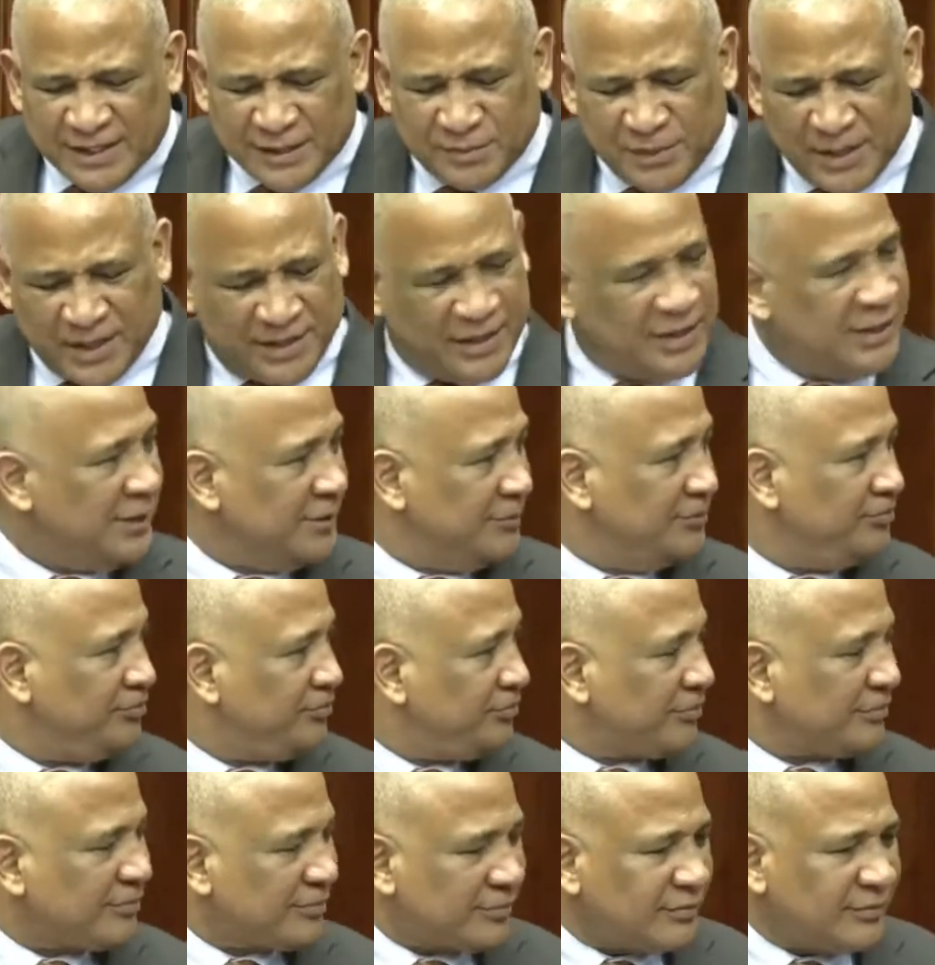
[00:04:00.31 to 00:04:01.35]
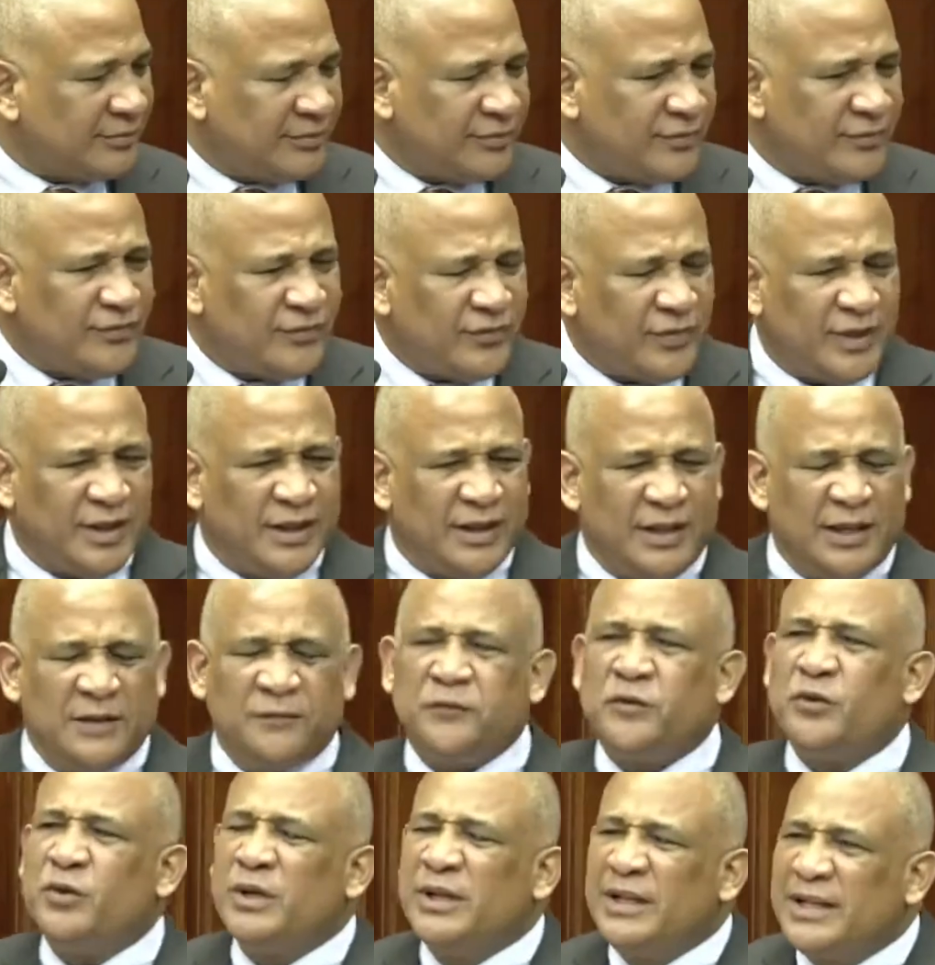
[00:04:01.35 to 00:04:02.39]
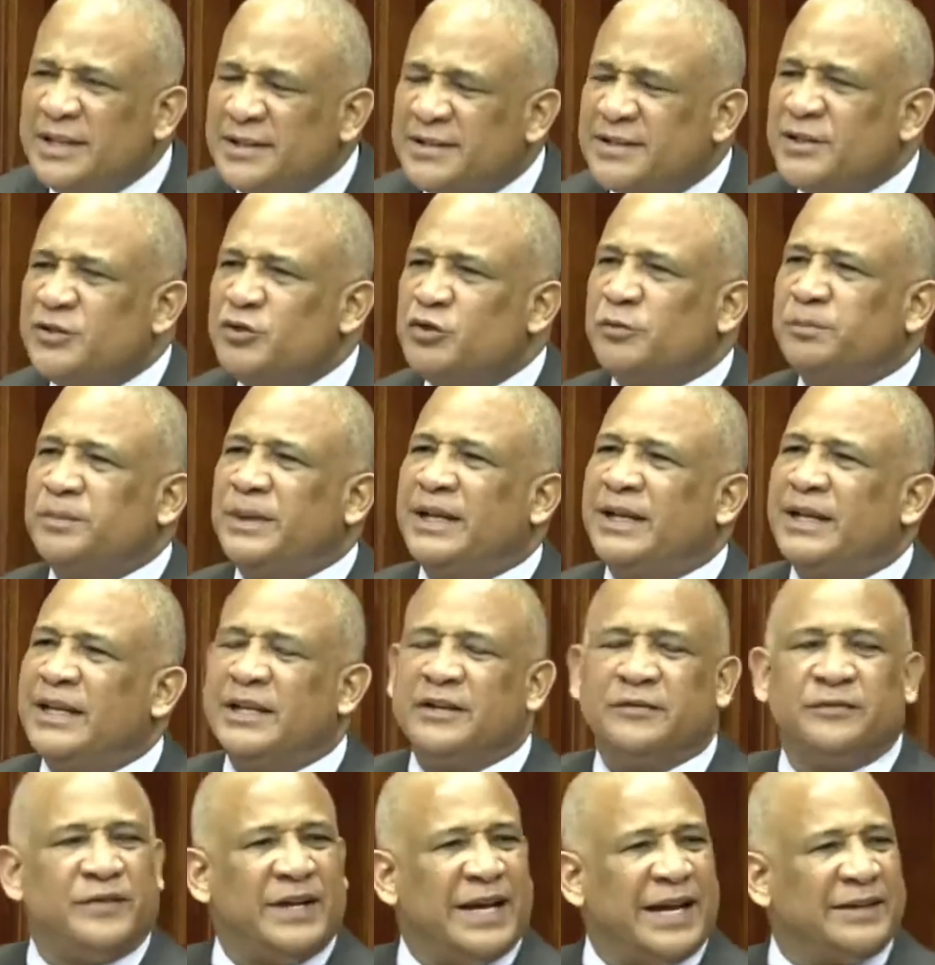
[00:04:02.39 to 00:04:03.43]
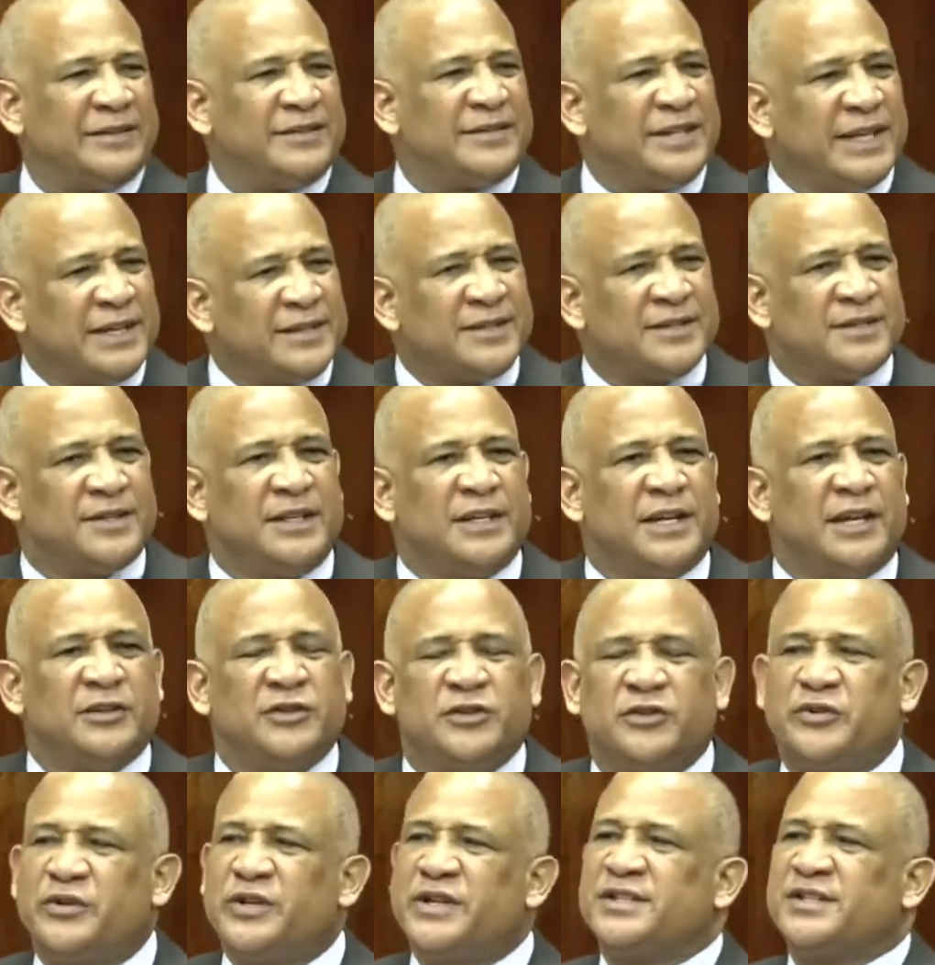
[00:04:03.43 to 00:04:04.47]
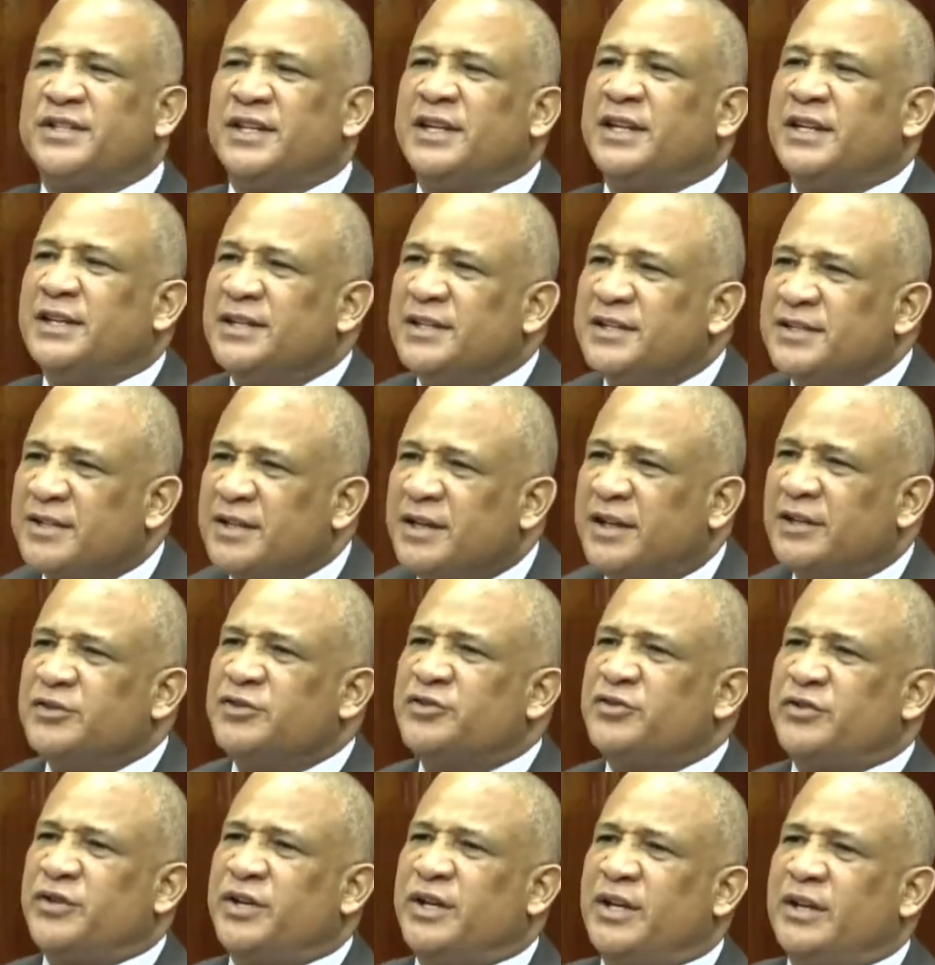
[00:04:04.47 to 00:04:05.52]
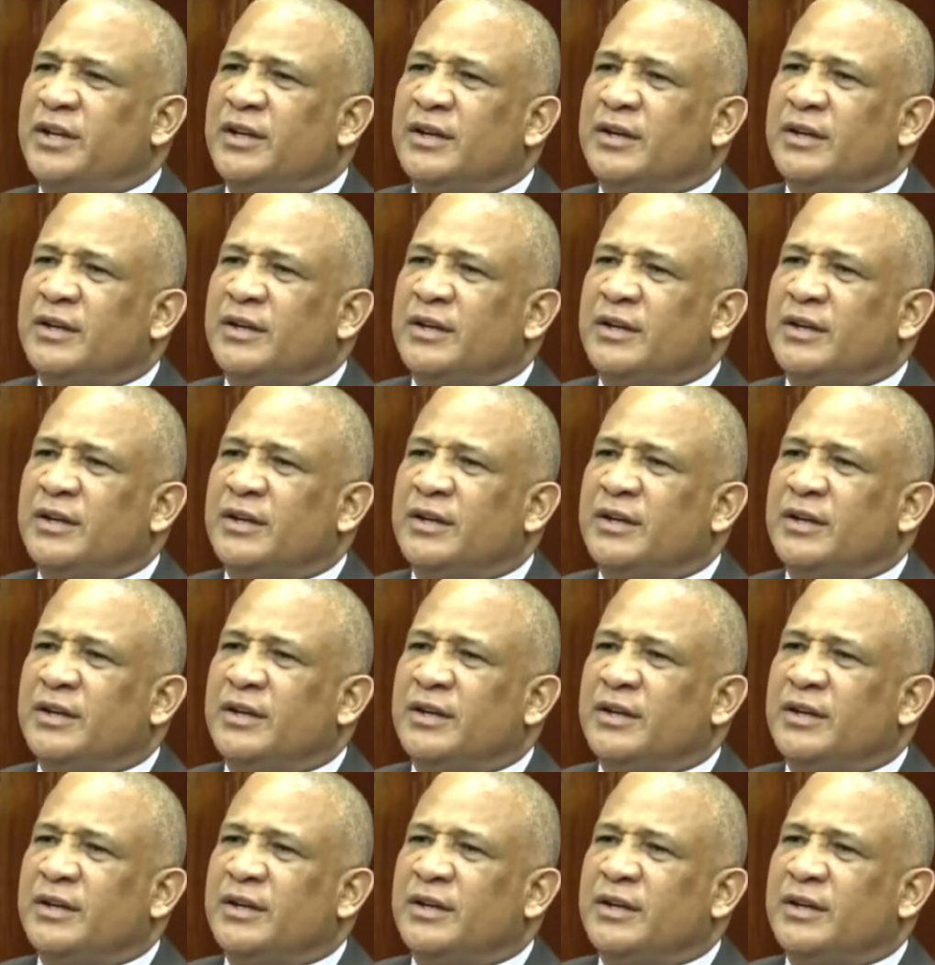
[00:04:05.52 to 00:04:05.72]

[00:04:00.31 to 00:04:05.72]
Speaker, if you listen, you believe that testing and tracing in this country